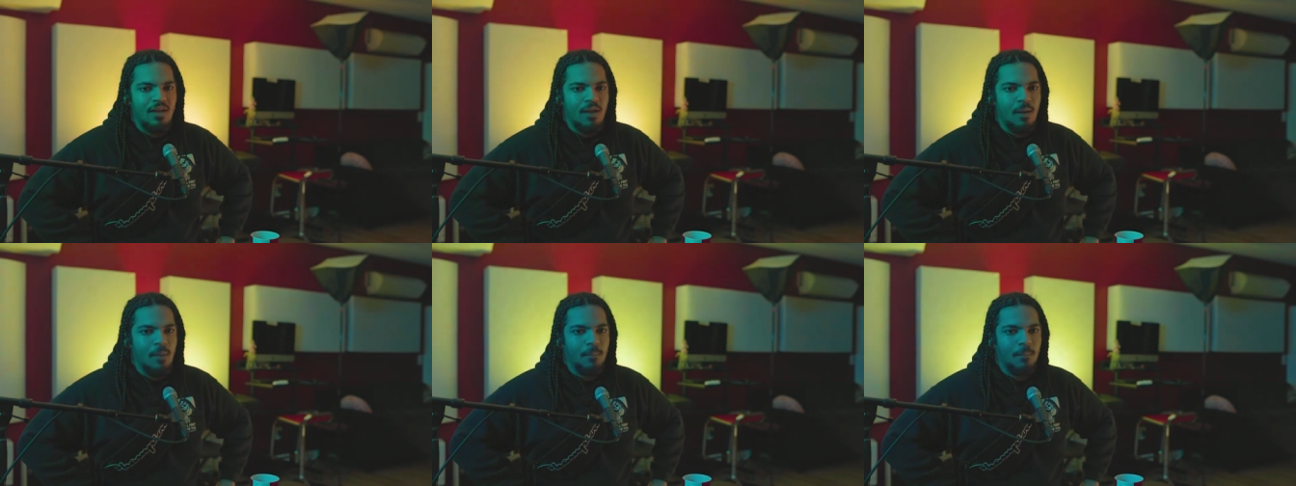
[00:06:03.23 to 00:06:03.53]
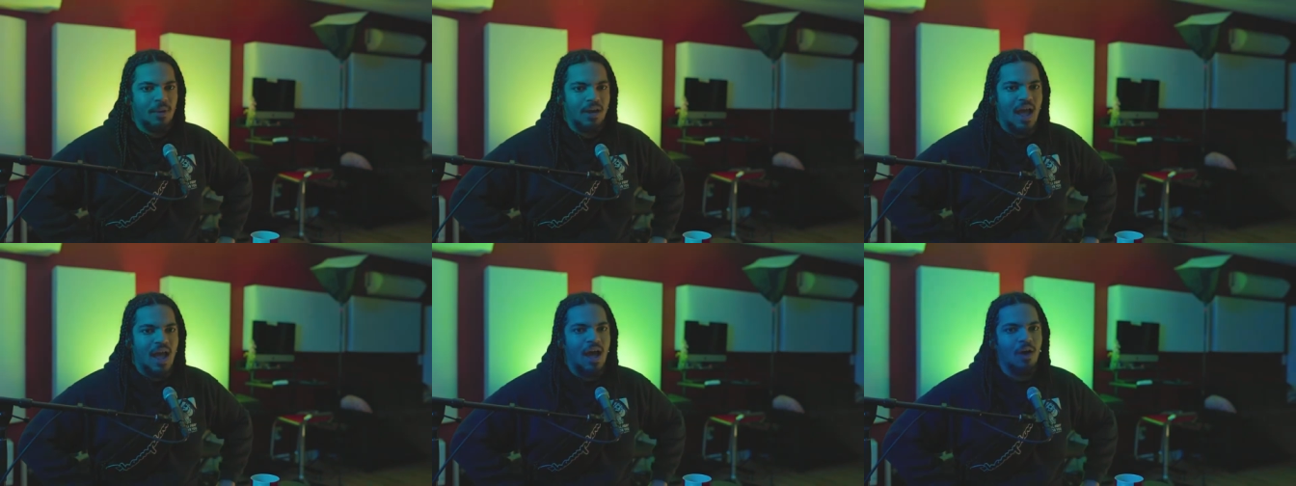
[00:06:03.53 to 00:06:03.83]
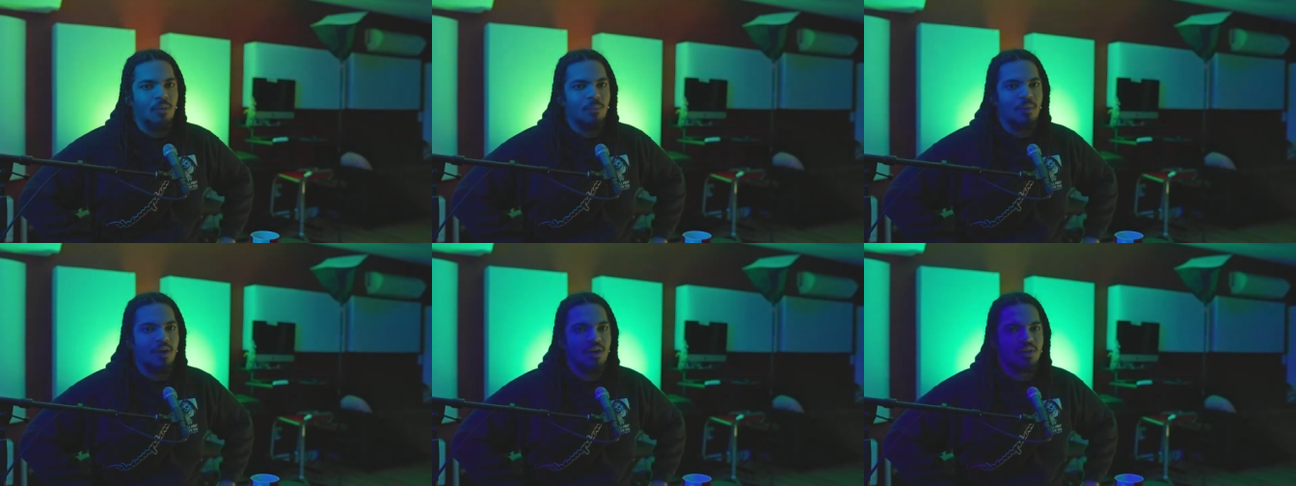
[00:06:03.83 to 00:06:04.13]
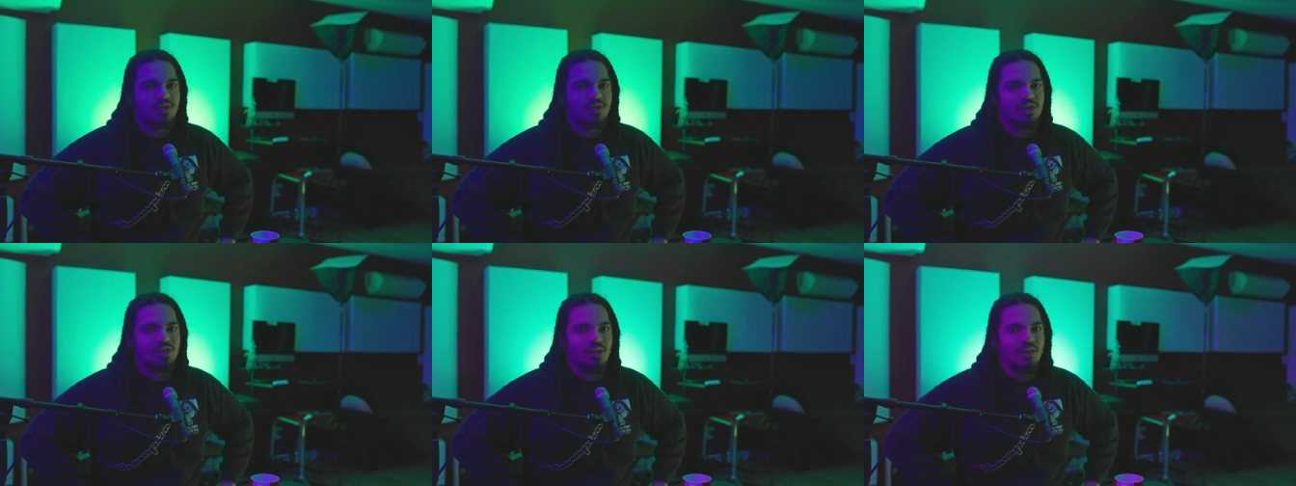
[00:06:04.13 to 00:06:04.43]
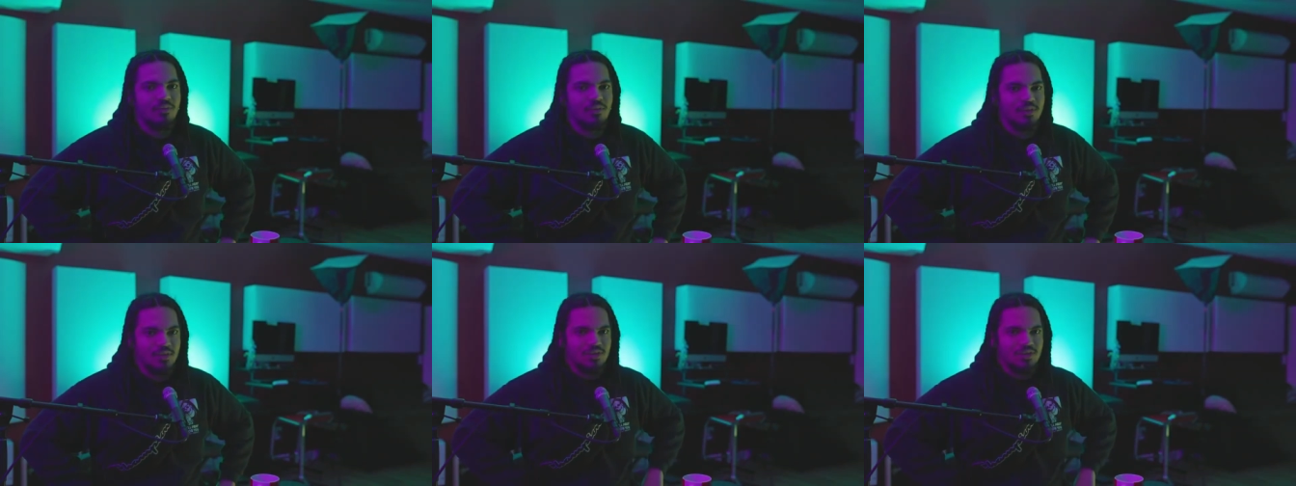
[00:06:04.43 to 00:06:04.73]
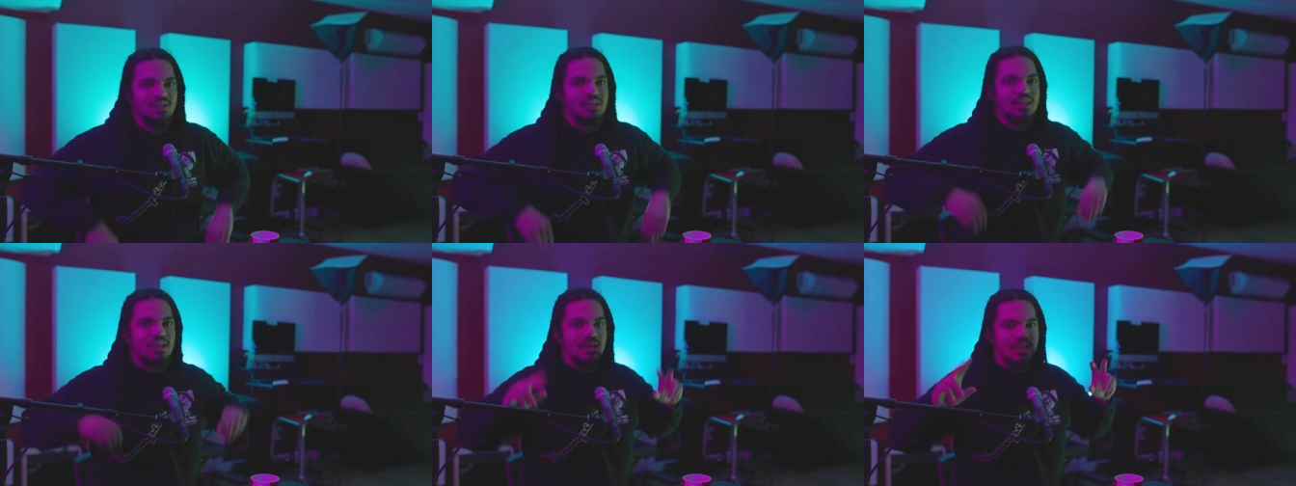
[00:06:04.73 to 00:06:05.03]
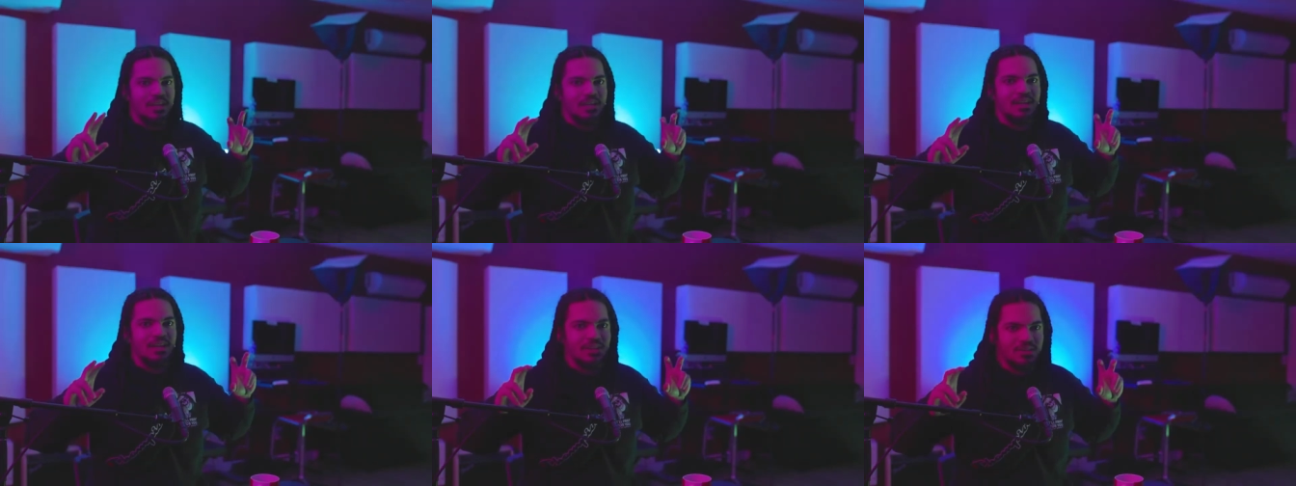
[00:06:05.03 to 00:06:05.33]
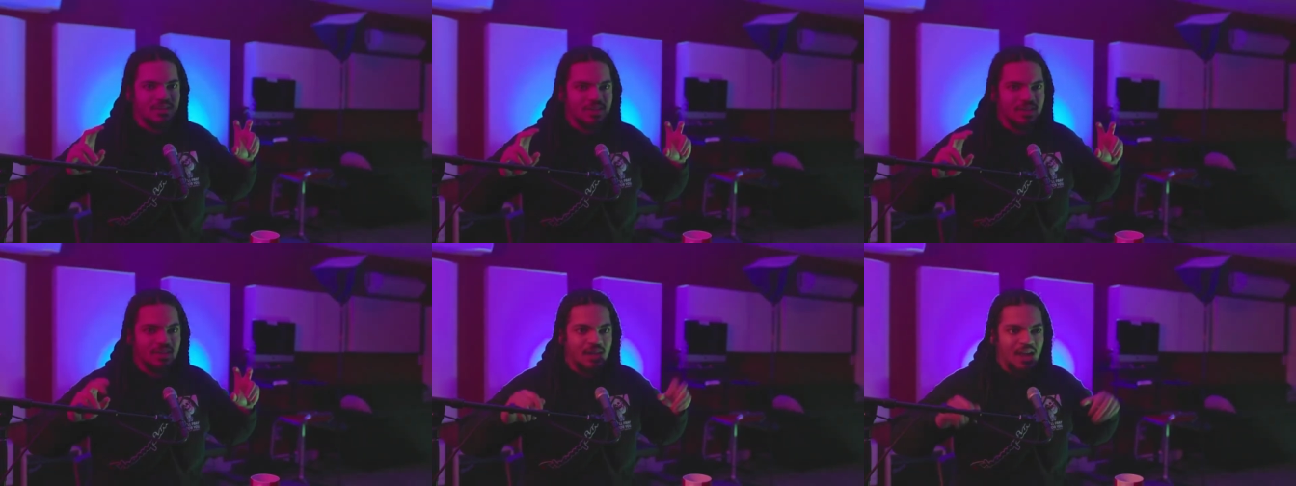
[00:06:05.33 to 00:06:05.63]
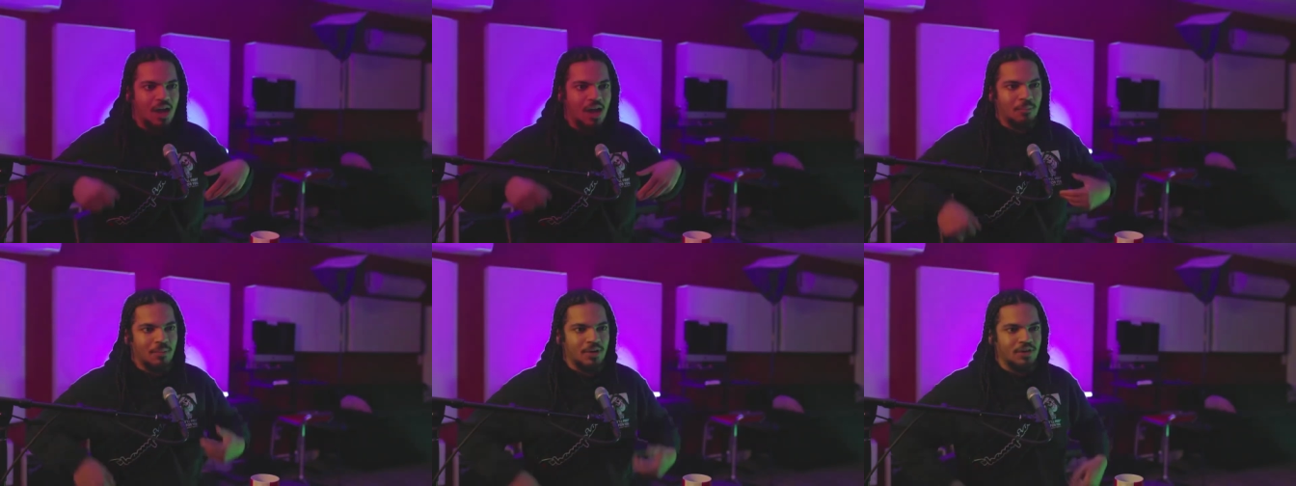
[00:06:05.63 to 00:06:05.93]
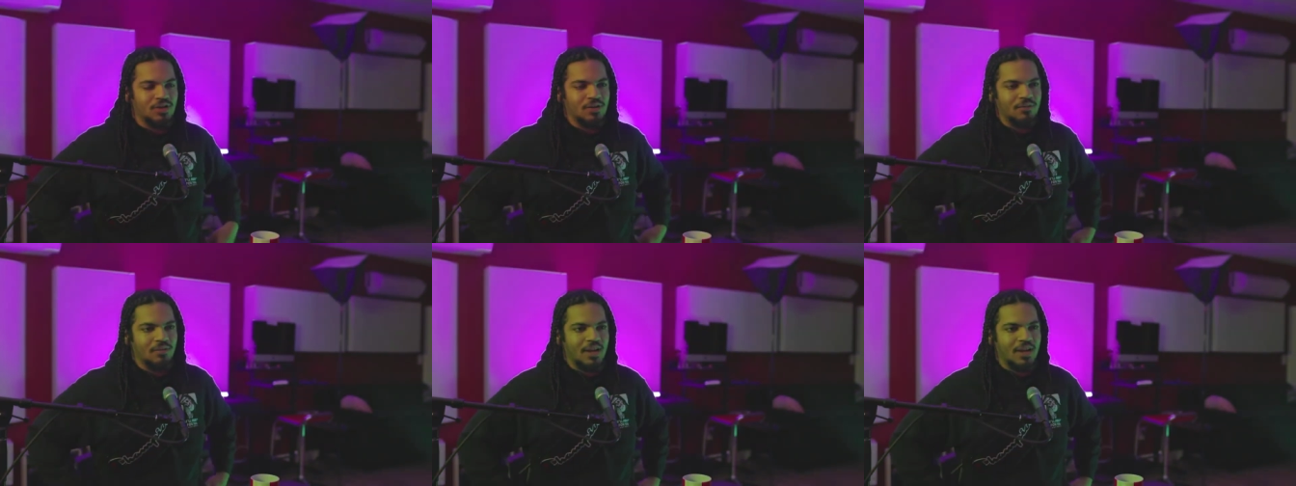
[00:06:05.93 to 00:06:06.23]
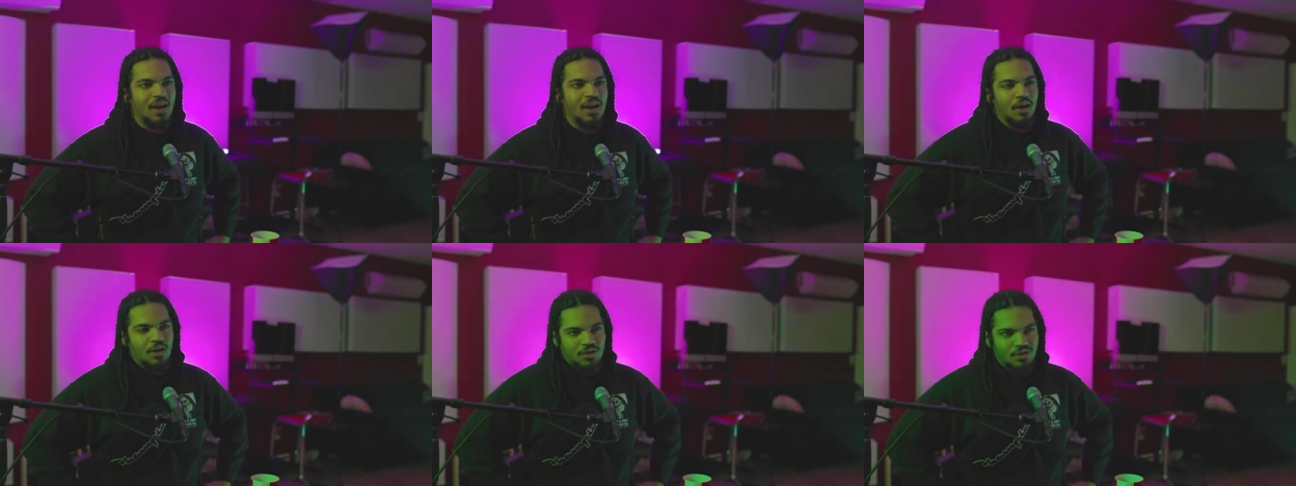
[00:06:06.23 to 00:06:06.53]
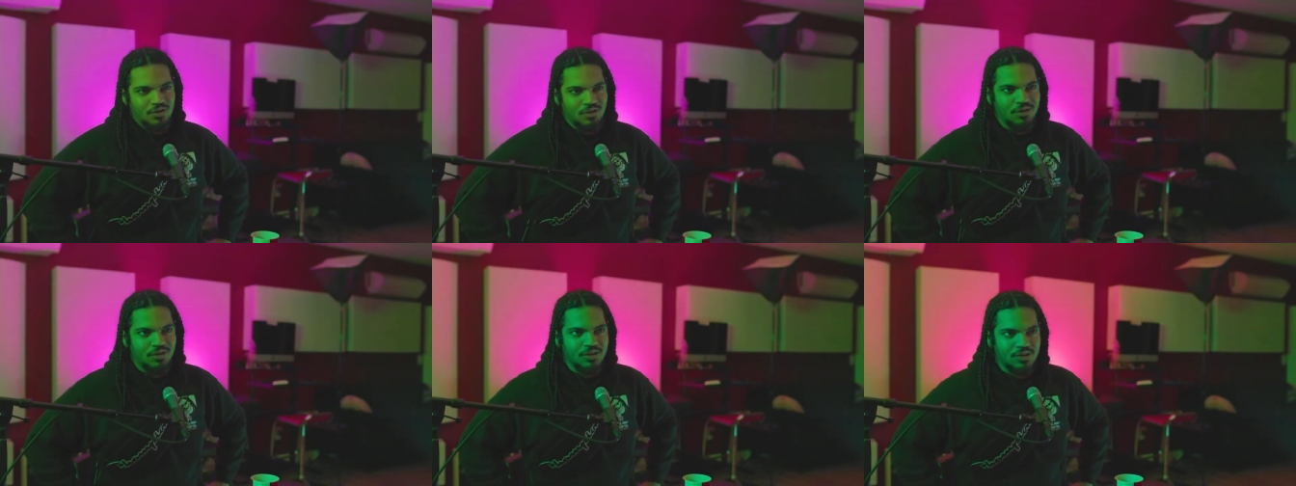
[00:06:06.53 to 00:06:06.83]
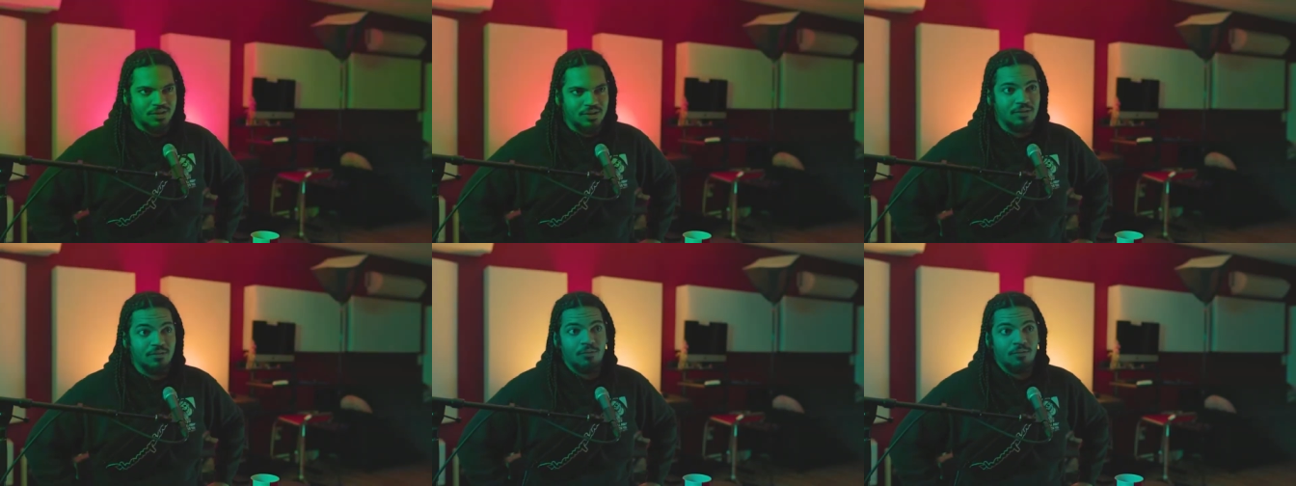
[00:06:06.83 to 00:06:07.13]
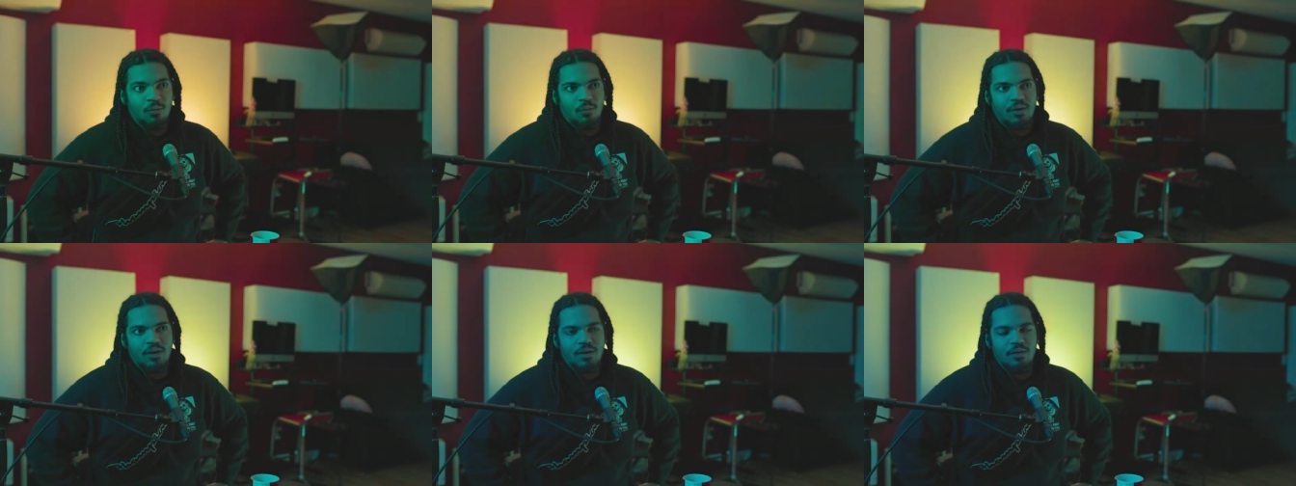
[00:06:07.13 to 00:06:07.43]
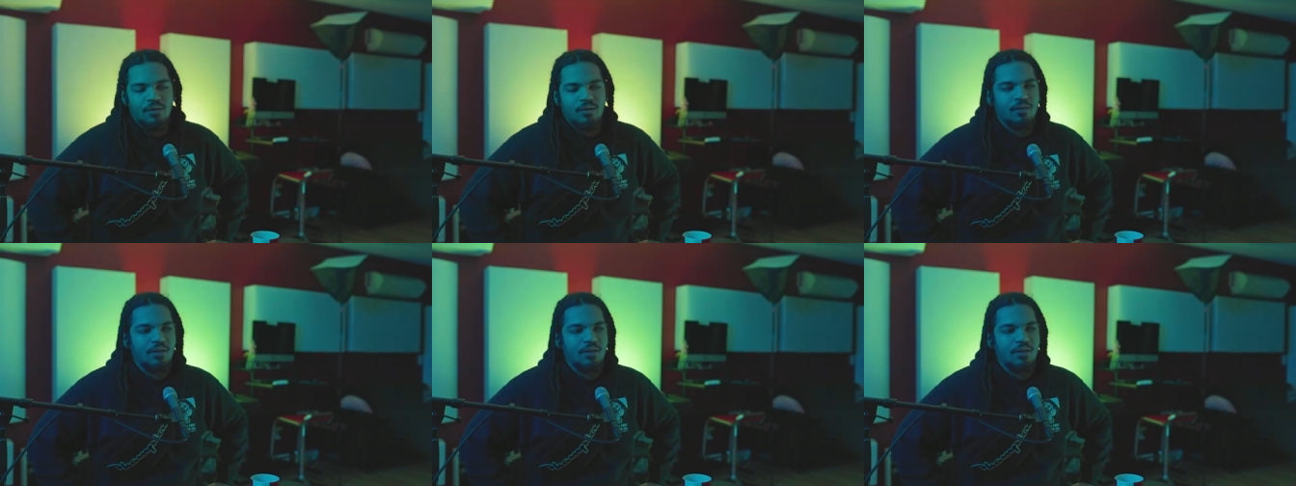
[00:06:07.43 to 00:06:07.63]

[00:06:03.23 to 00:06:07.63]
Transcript: but how much of a scene is it and how much of a caricature is it for real?